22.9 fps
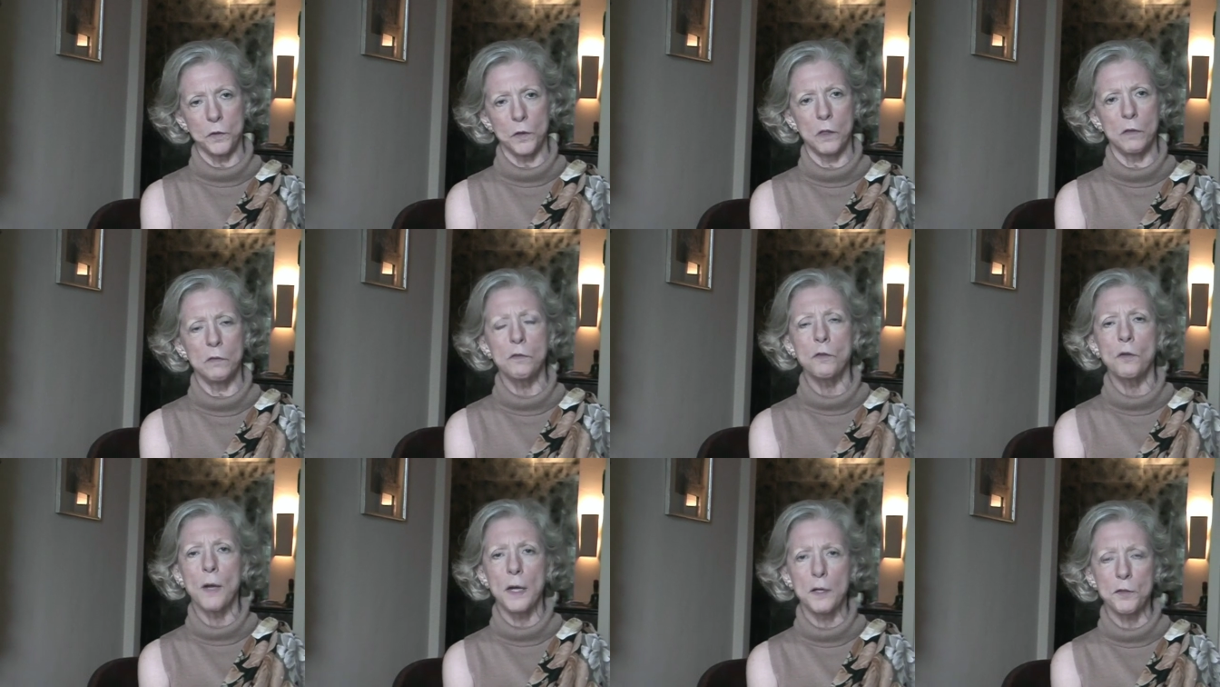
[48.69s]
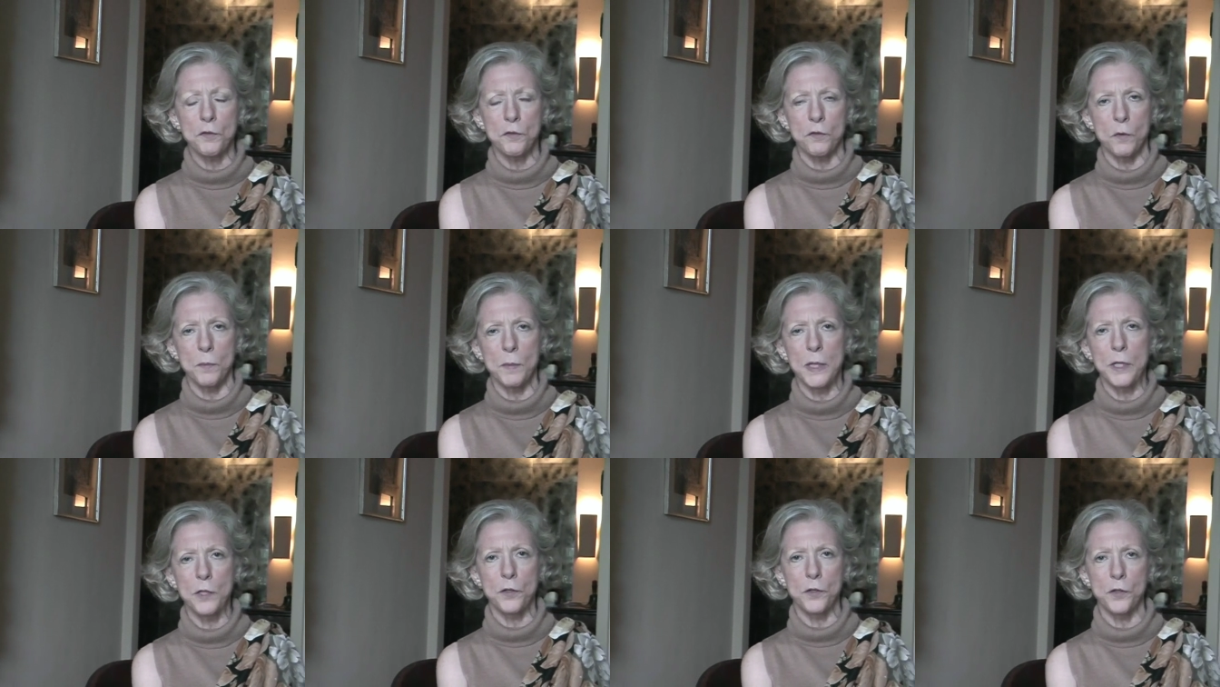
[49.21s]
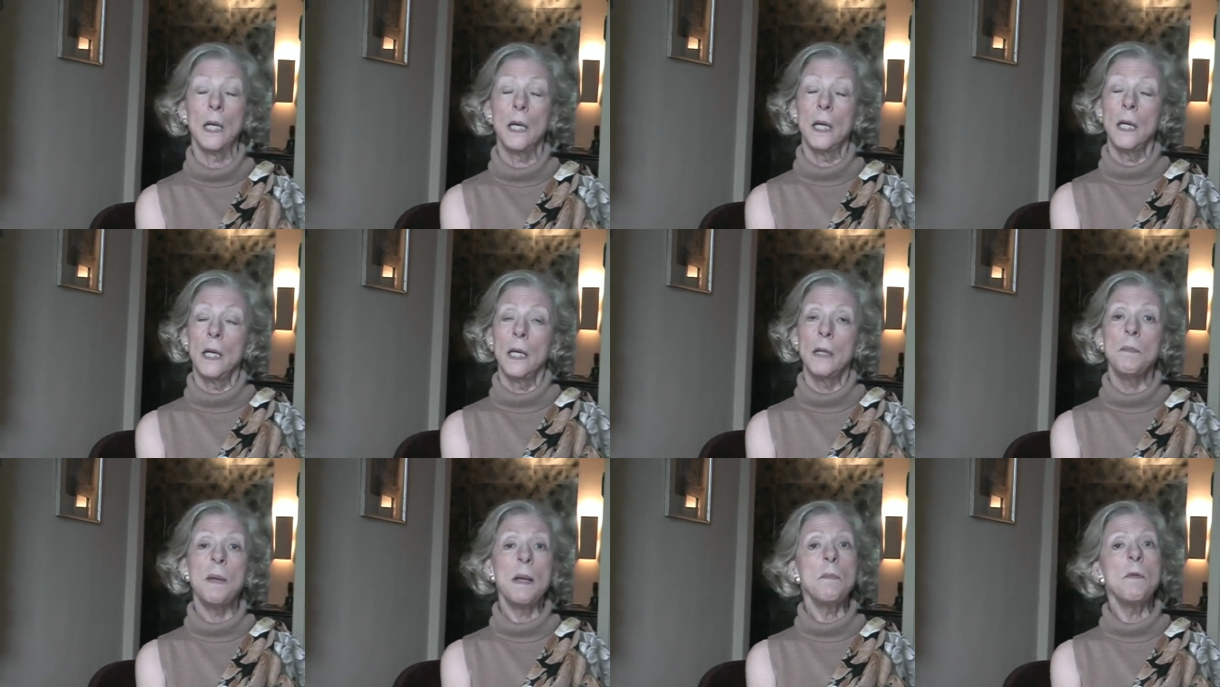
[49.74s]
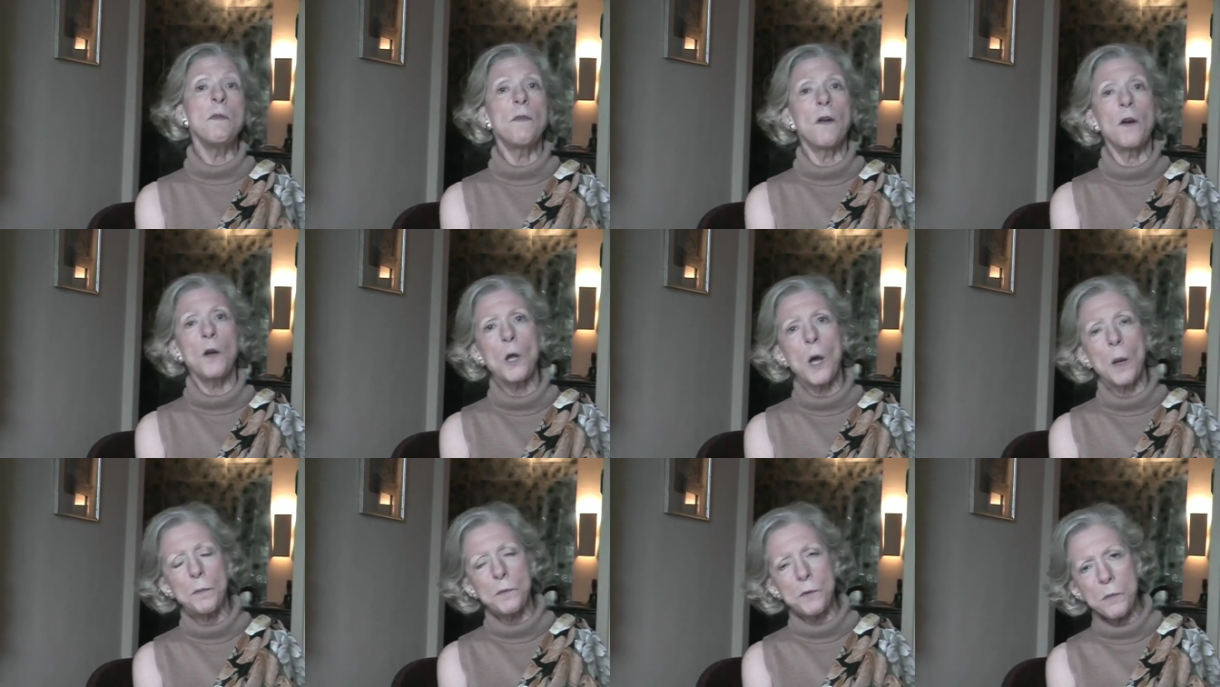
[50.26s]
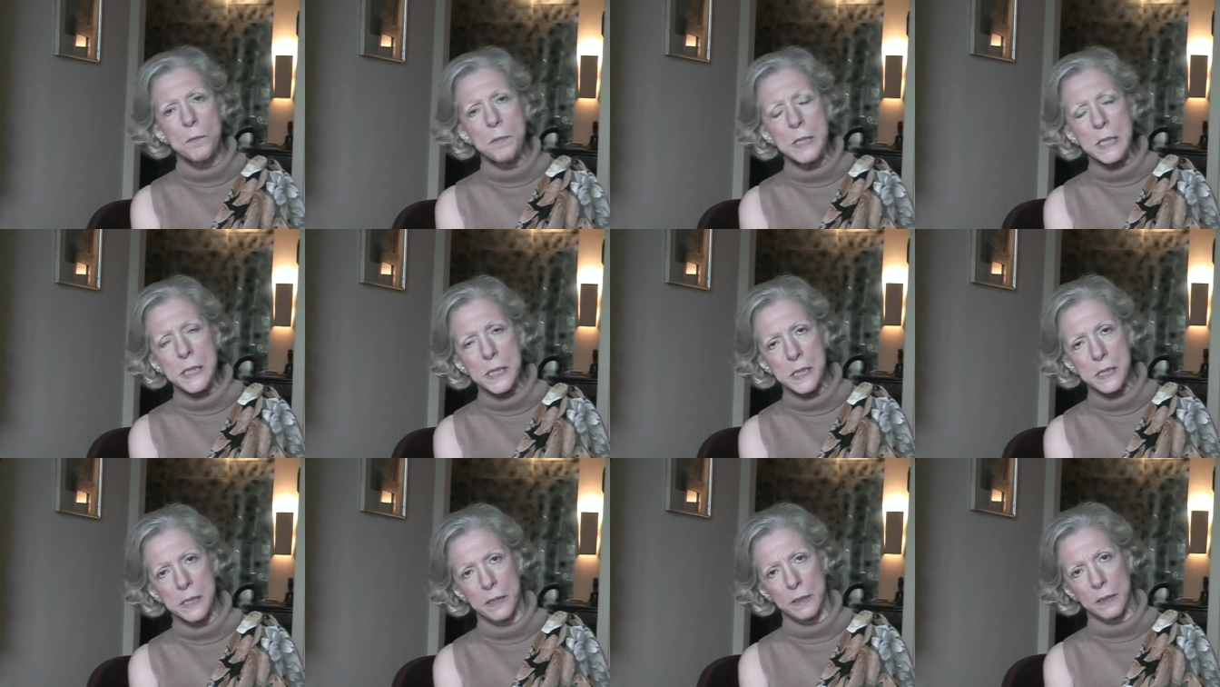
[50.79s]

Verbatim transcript: of transformation. It made me very optimistic.